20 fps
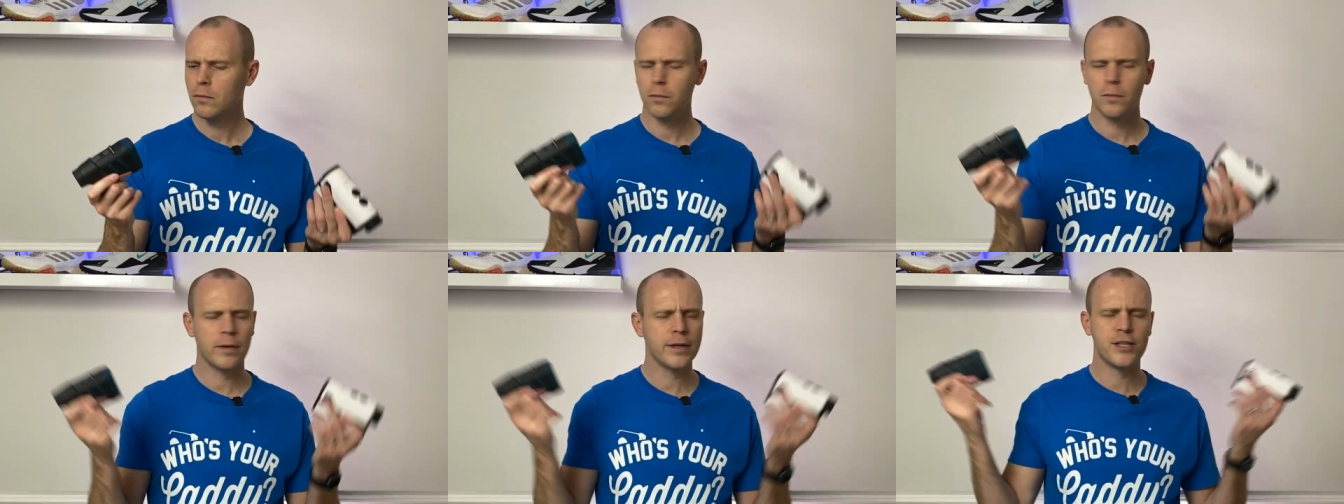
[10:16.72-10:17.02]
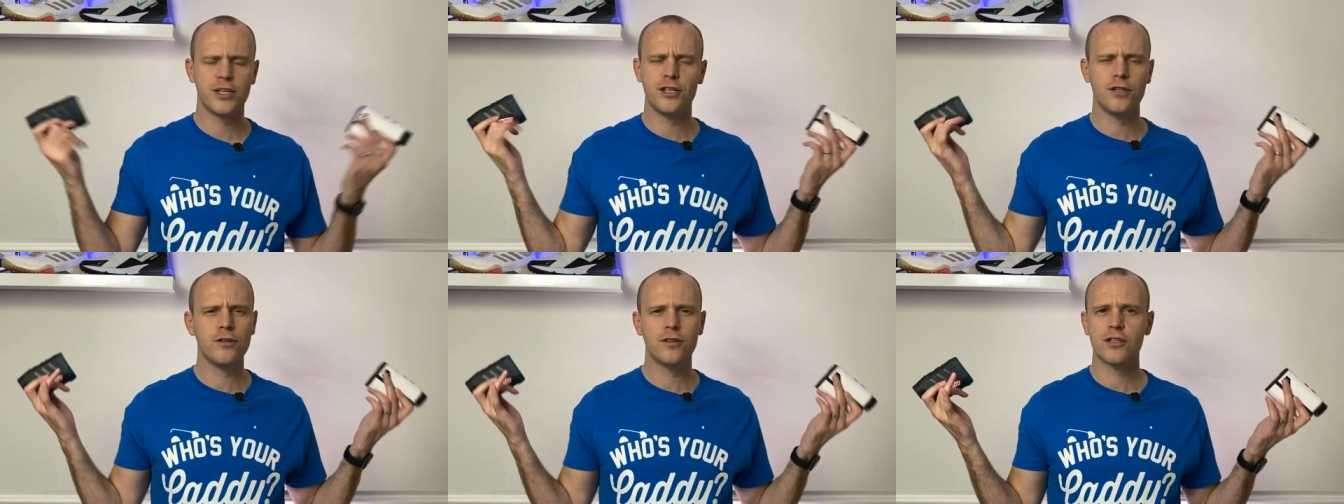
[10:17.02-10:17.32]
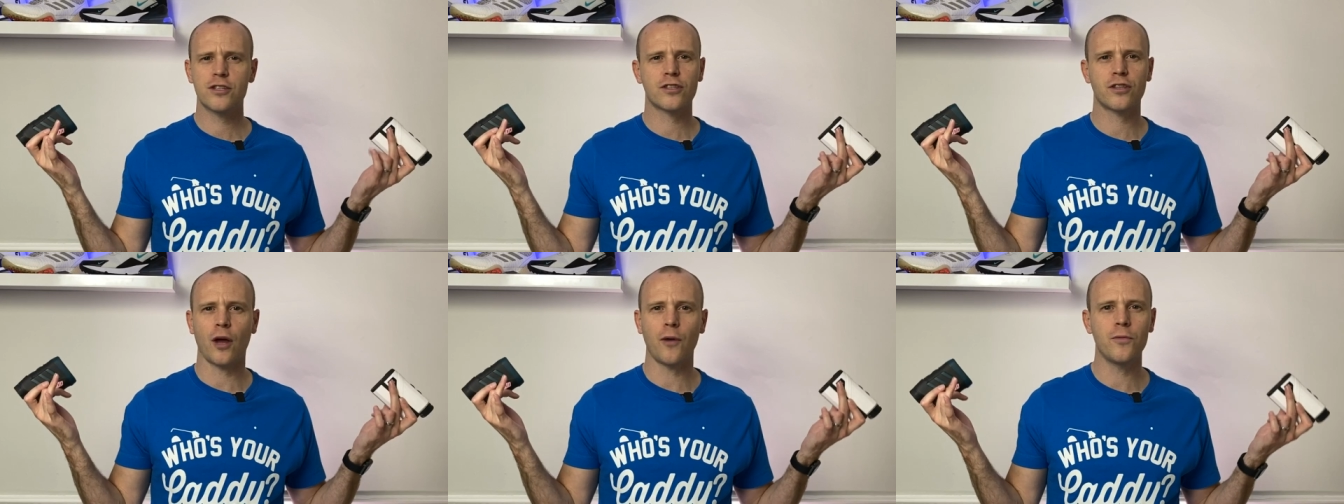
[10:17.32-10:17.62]
which you
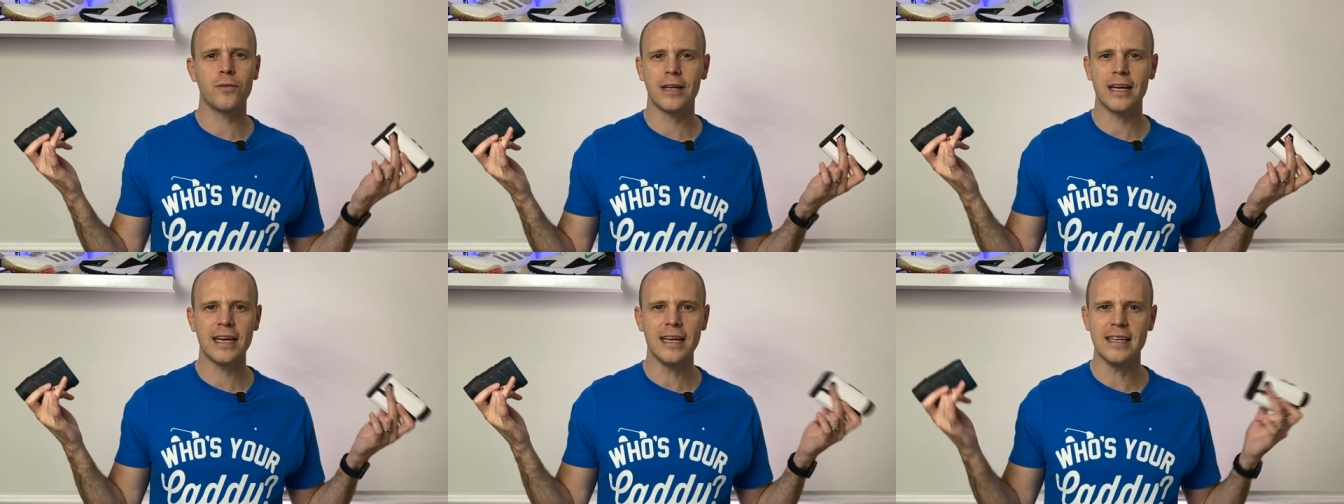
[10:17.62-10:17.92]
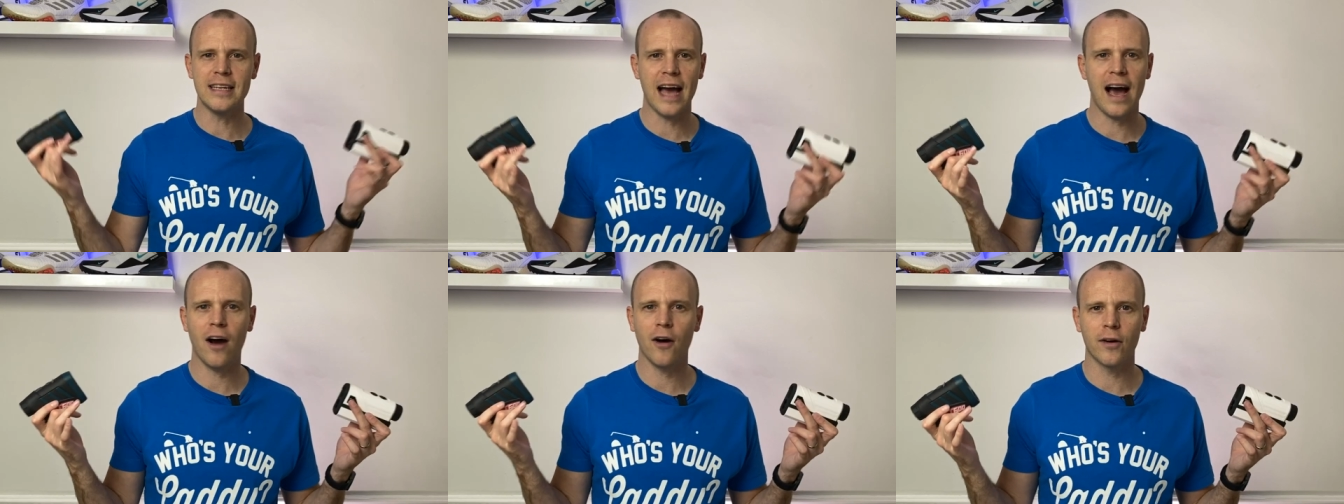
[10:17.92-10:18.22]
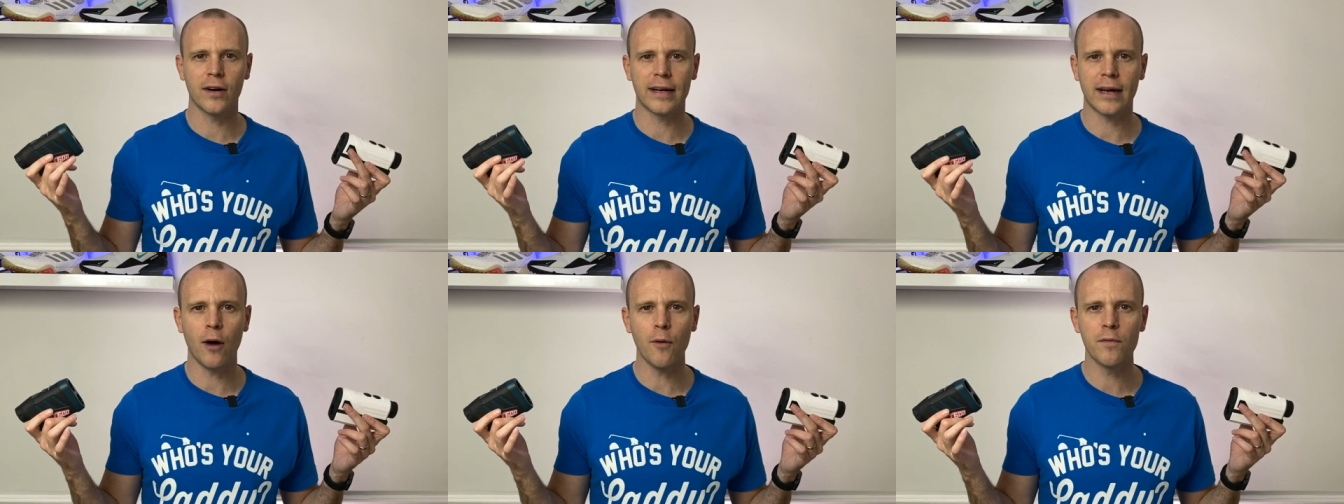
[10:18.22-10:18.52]
just don't need out
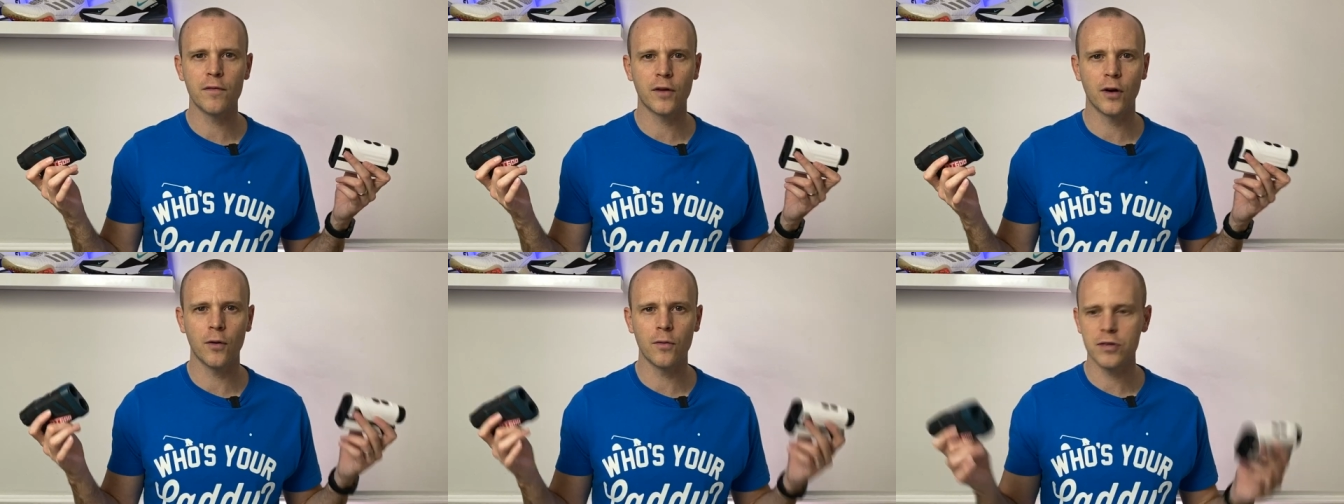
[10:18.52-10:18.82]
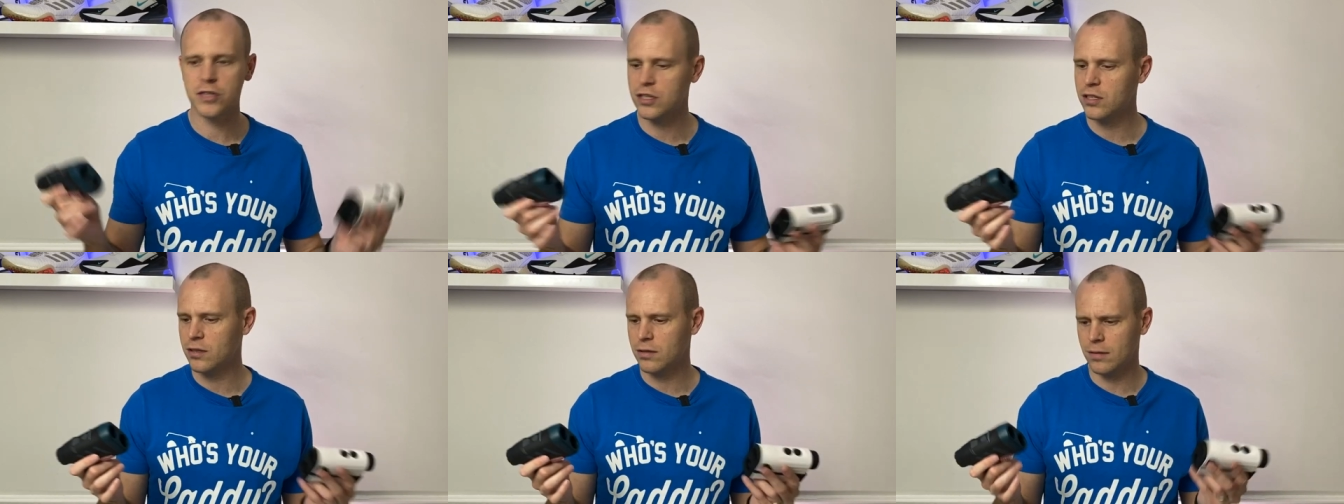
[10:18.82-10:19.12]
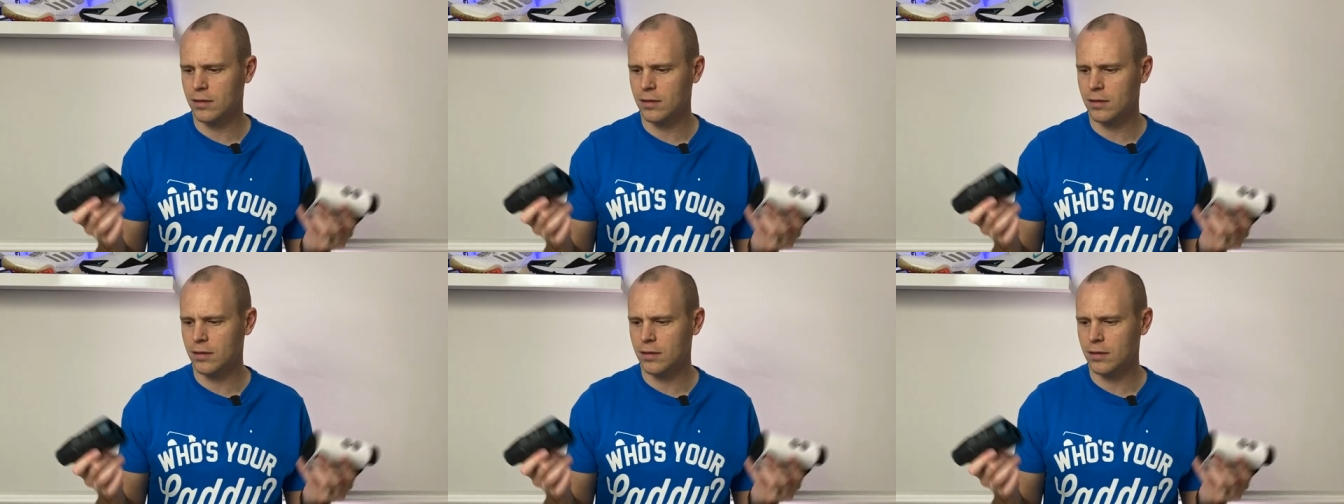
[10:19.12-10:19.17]
on a golf course.